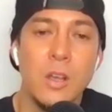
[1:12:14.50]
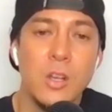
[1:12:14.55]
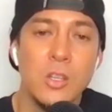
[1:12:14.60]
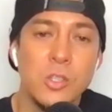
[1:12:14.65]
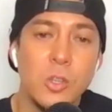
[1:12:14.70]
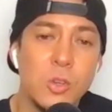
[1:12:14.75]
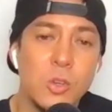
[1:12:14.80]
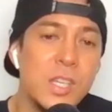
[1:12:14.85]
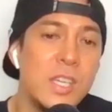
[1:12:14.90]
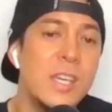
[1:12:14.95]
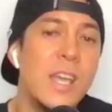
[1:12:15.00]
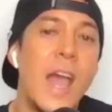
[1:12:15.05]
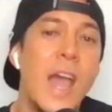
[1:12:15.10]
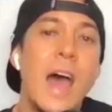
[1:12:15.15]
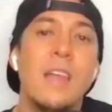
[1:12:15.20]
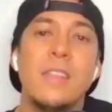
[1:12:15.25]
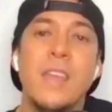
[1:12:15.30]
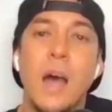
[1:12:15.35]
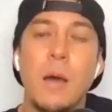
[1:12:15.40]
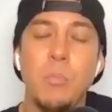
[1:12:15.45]
So he
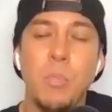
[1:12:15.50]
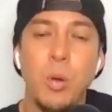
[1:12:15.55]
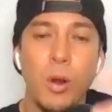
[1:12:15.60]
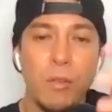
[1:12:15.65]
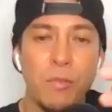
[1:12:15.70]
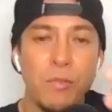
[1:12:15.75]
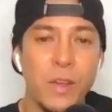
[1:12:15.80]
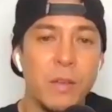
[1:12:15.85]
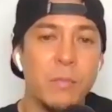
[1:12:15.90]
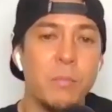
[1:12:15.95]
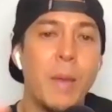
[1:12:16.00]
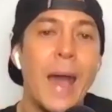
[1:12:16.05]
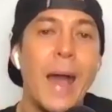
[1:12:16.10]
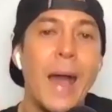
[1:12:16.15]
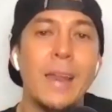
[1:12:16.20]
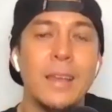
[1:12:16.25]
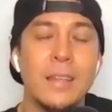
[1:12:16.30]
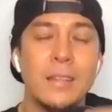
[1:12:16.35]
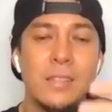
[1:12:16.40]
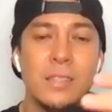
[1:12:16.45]
had that perfect
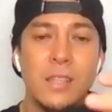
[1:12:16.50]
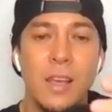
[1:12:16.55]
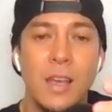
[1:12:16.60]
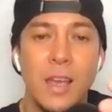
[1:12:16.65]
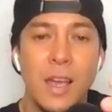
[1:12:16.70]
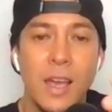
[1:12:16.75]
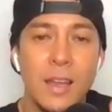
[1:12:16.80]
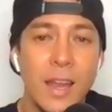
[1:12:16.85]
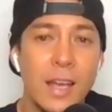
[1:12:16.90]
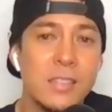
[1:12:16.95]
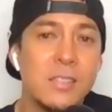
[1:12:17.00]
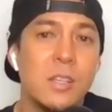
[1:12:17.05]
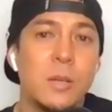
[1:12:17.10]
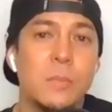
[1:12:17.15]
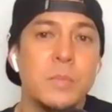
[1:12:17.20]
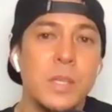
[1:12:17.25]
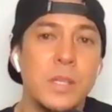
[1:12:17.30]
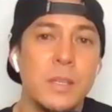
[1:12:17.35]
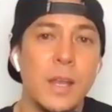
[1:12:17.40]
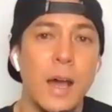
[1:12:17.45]
balance. And that's
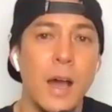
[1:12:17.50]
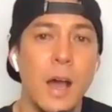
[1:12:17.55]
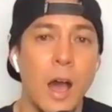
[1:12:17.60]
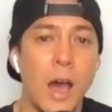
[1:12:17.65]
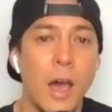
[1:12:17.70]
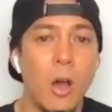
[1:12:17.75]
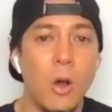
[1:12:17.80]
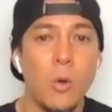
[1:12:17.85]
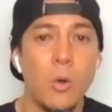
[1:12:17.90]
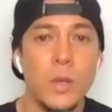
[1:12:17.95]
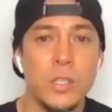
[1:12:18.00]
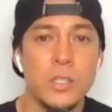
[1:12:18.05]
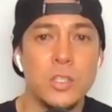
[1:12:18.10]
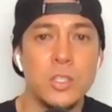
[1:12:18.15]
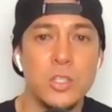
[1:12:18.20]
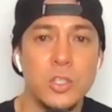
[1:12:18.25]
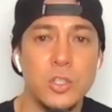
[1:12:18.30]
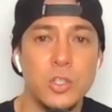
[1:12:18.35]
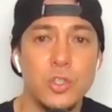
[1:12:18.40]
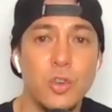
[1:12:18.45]
something that I always
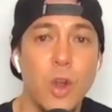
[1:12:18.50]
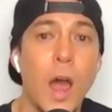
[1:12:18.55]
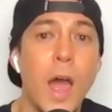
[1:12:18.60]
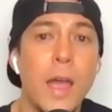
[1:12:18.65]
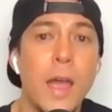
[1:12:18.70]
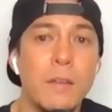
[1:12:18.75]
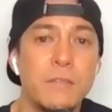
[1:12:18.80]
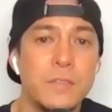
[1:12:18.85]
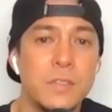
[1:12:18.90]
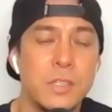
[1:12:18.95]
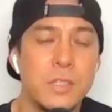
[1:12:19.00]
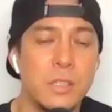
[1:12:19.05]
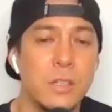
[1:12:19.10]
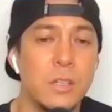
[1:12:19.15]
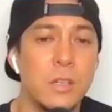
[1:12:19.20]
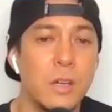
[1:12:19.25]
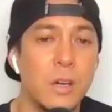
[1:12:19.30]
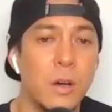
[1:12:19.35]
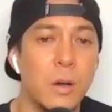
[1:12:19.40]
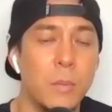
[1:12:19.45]
strive
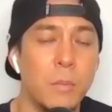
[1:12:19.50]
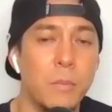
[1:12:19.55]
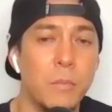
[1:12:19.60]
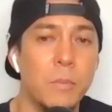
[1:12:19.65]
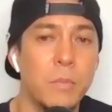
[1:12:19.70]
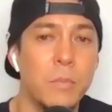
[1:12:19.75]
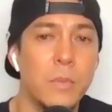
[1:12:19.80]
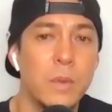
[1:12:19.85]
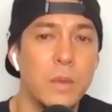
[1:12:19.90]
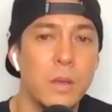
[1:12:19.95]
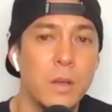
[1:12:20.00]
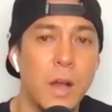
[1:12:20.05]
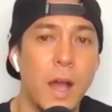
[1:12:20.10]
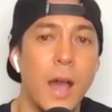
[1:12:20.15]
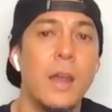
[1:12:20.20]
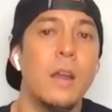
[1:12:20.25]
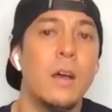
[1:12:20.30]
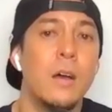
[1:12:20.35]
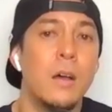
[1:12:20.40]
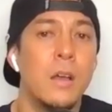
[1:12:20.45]
to
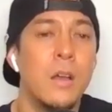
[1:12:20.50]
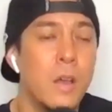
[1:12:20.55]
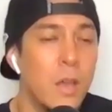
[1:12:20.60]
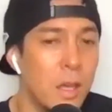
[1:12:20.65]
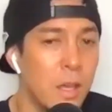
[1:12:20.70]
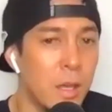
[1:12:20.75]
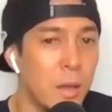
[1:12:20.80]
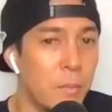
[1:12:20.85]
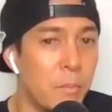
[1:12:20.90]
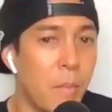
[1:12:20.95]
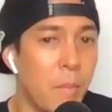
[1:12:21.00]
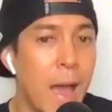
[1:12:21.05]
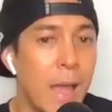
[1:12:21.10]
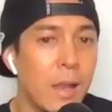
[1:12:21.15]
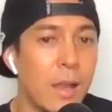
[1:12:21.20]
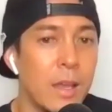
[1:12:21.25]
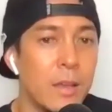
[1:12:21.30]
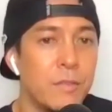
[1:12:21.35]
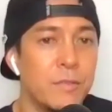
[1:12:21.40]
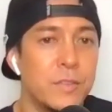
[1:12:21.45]
kind of in
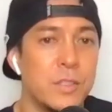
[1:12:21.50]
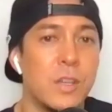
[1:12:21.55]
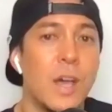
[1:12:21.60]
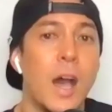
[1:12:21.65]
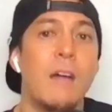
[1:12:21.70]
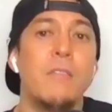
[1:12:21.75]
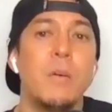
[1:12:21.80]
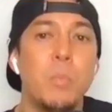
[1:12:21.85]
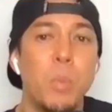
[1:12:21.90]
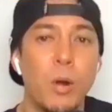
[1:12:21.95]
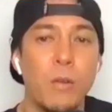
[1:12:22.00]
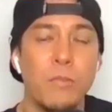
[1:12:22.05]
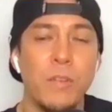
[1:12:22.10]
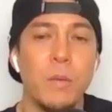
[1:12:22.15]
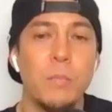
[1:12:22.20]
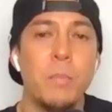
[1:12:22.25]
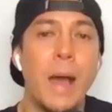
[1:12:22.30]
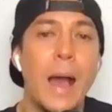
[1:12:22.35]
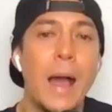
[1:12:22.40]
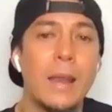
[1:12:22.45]
my life, to have a
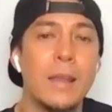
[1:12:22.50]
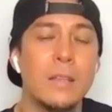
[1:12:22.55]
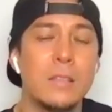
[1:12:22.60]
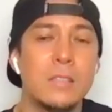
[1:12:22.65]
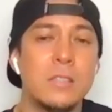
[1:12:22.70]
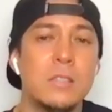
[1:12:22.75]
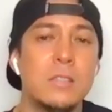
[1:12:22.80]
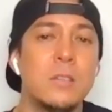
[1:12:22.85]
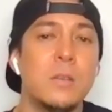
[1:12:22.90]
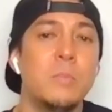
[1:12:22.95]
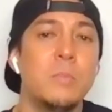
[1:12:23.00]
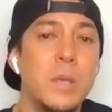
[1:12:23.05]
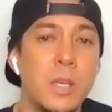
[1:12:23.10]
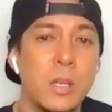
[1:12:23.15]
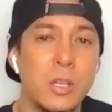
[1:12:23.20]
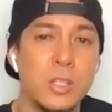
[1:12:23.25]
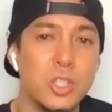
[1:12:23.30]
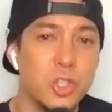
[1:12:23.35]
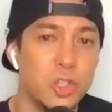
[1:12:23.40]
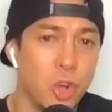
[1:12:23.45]
perfect balance, to
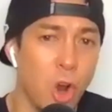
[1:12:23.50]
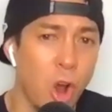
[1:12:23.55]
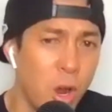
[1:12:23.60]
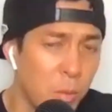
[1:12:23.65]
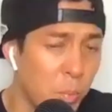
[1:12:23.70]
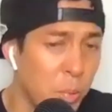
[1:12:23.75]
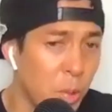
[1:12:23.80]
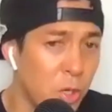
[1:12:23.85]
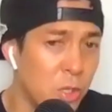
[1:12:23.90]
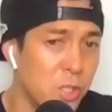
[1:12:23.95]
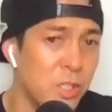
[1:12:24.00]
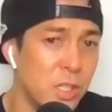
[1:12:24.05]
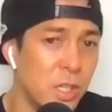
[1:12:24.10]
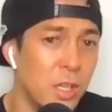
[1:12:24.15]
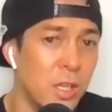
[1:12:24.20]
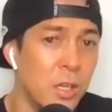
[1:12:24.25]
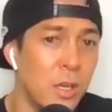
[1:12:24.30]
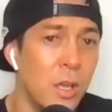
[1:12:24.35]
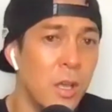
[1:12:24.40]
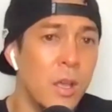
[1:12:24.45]
be a strong
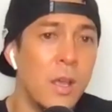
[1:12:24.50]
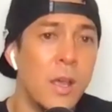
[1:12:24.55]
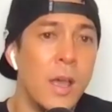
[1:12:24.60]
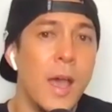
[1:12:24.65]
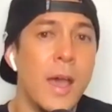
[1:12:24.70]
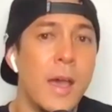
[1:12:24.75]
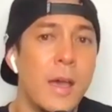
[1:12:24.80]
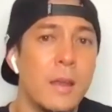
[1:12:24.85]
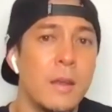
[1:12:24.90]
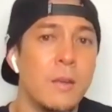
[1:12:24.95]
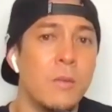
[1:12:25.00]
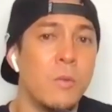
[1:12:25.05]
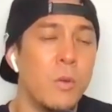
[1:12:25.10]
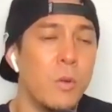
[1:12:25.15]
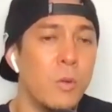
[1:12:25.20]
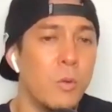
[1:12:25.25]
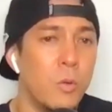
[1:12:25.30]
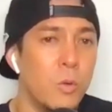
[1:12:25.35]
person and